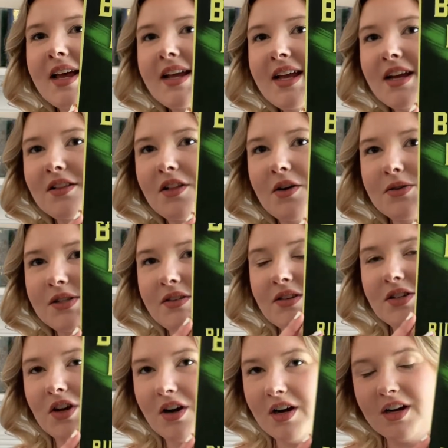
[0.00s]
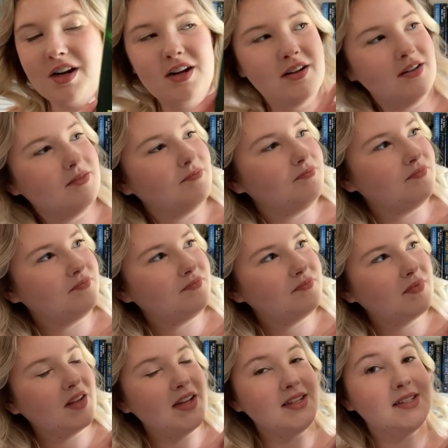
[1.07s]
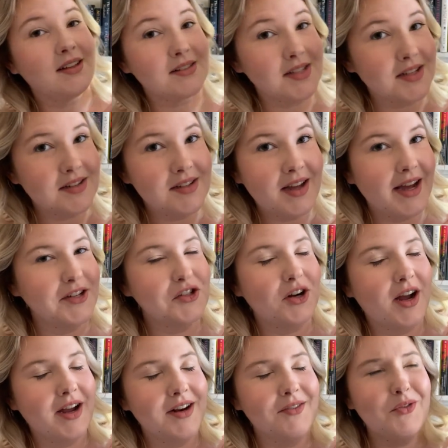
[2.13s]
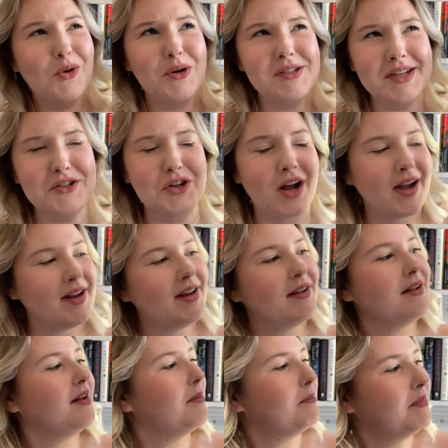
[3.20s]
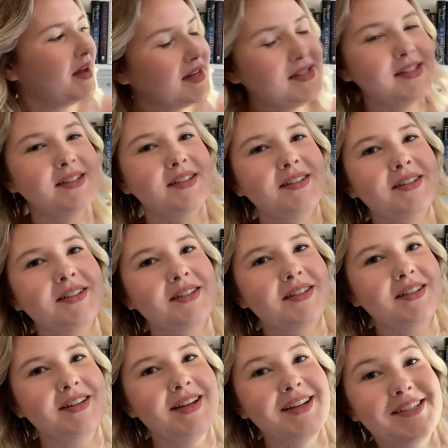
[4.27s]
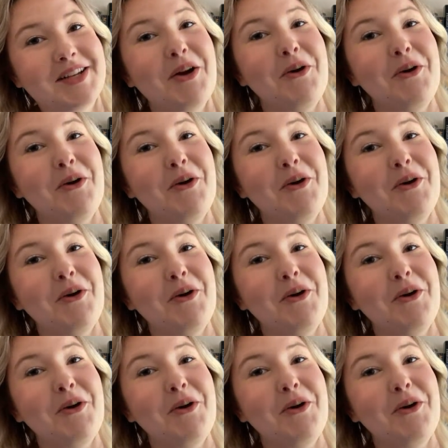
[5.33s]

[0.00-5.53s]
like it glows in the dark. It doesn't. I tried. Of course I tried but it's